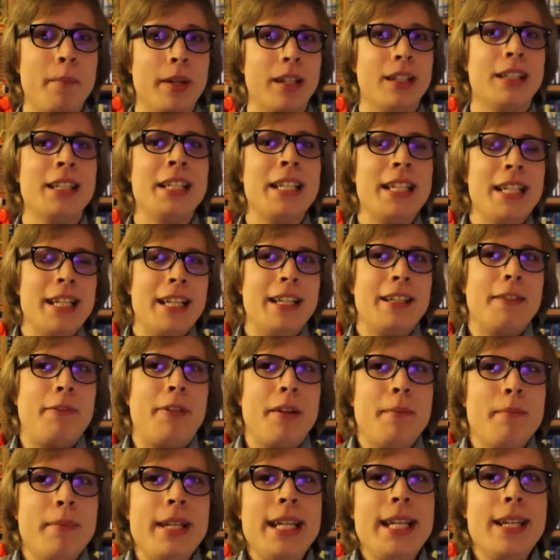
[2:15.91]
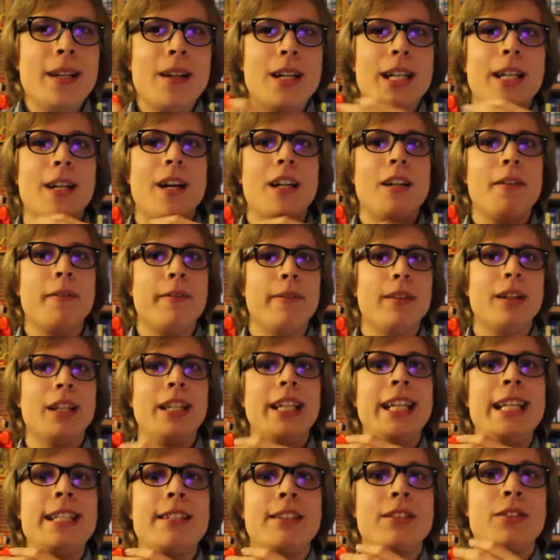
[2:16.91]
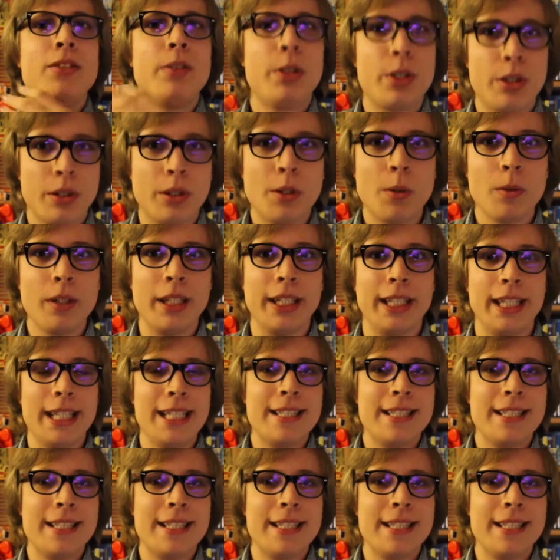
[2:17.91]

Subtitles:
But for me, I kind of feel he's controlling.